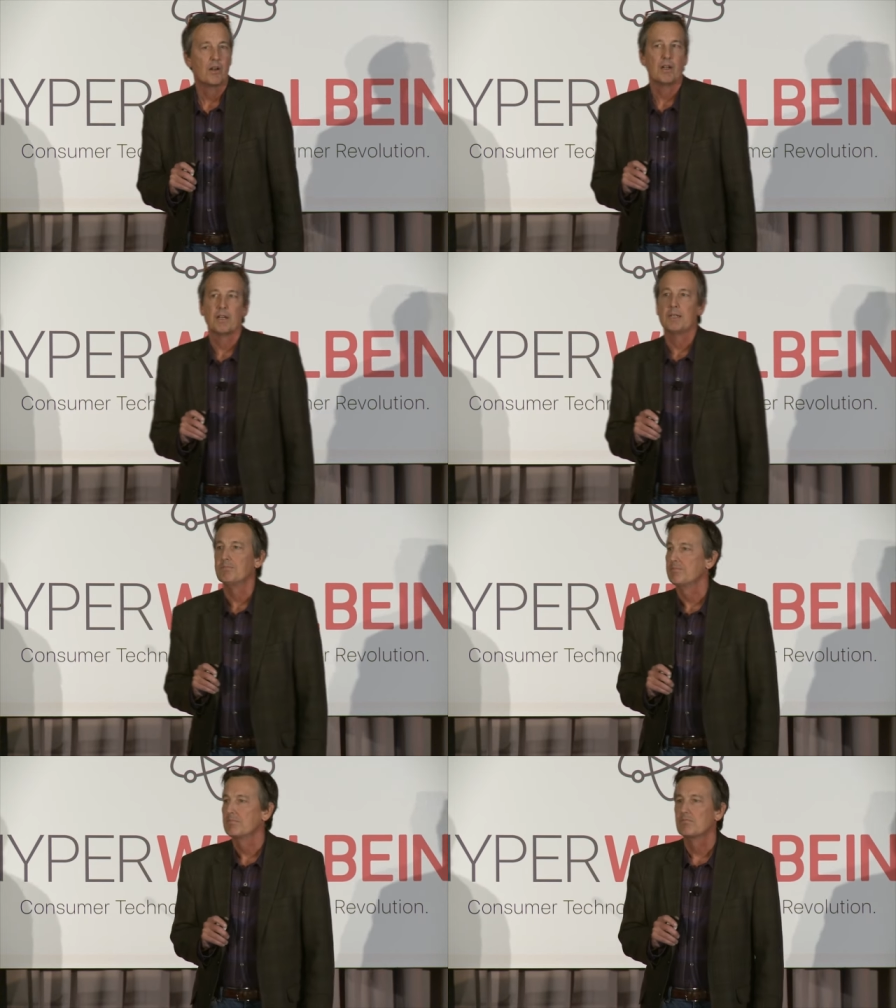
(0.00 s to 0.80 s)

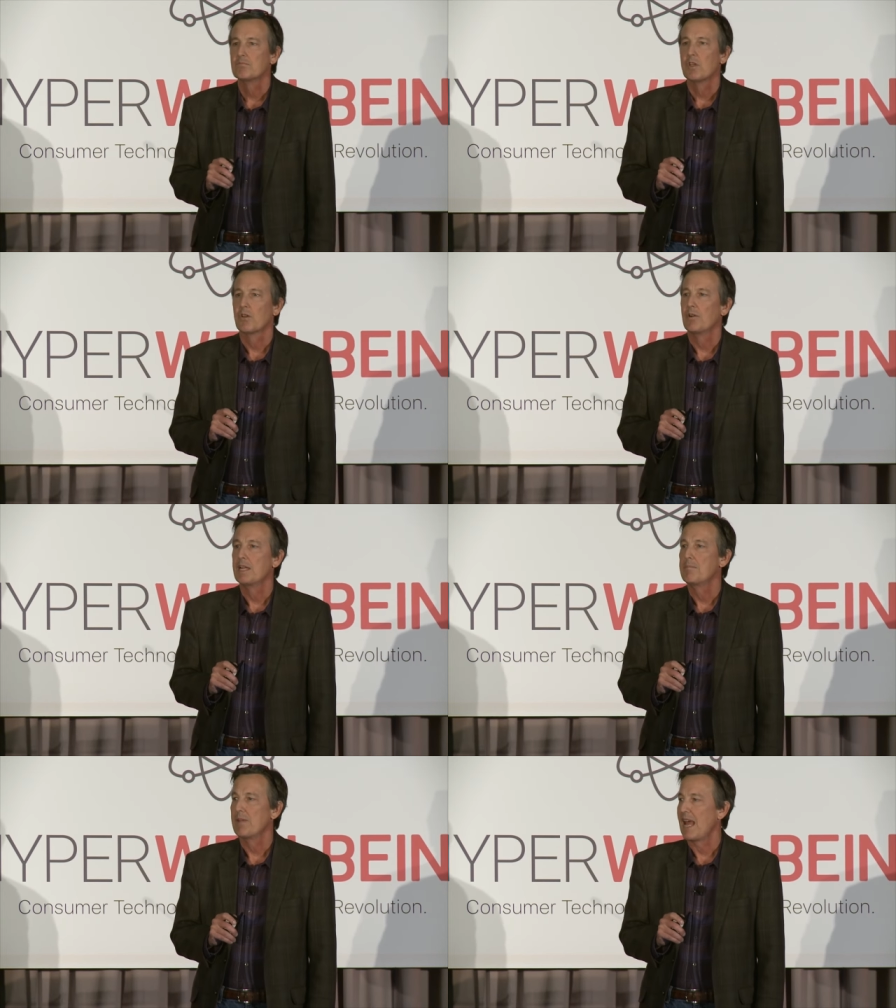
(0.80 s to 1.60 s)
Um, are there
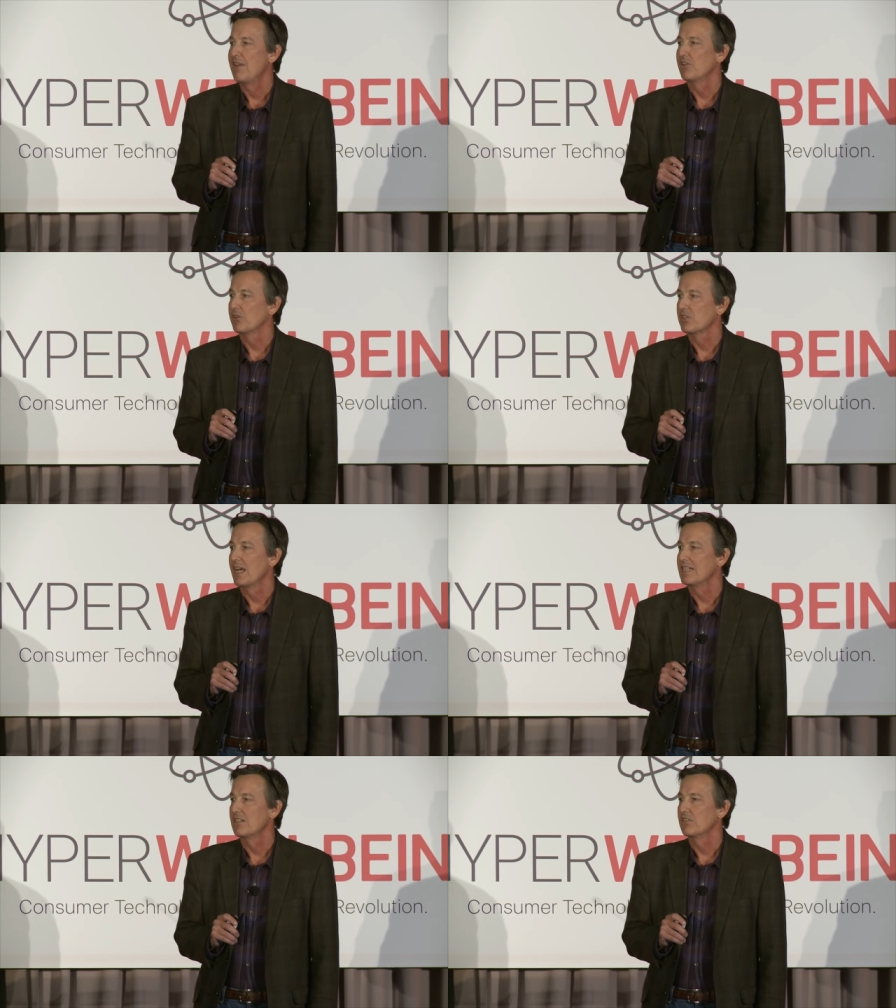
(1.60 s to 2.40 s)
any behavioral
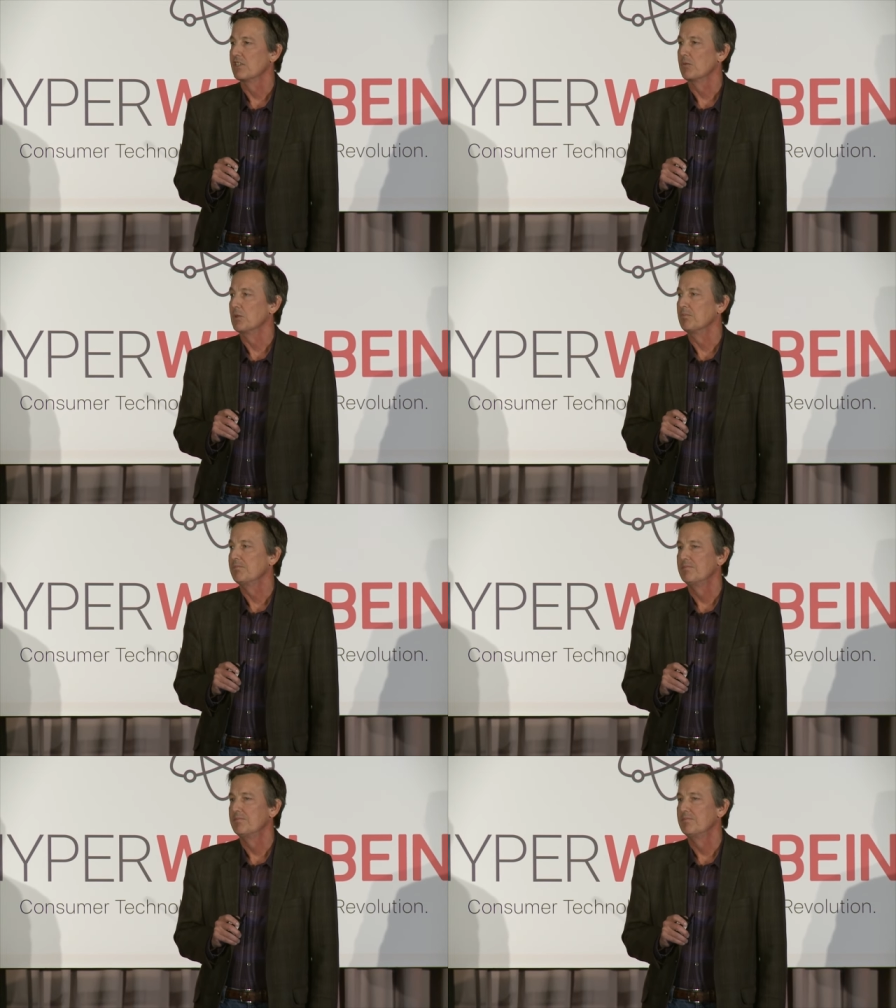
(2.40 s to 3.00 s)
scientists in the room?